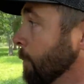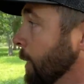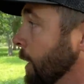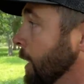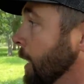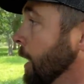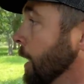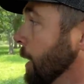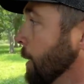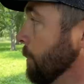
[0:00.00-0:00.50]

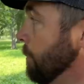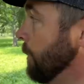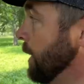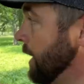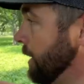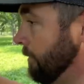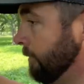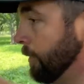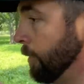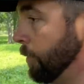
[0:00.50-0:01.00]
But
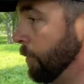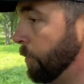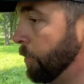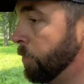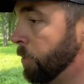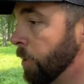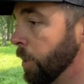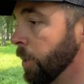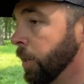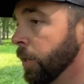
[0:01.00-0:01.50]
beef
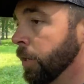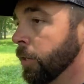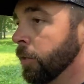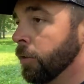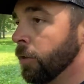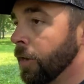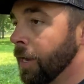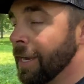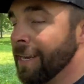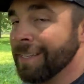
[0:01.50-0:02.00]
do
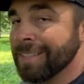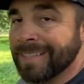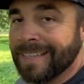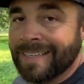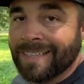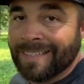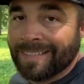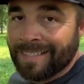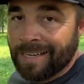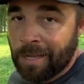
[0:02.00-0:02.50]
graze
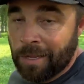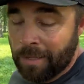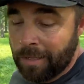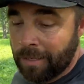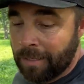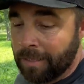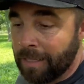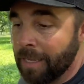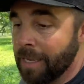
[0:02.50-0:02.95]
a ton.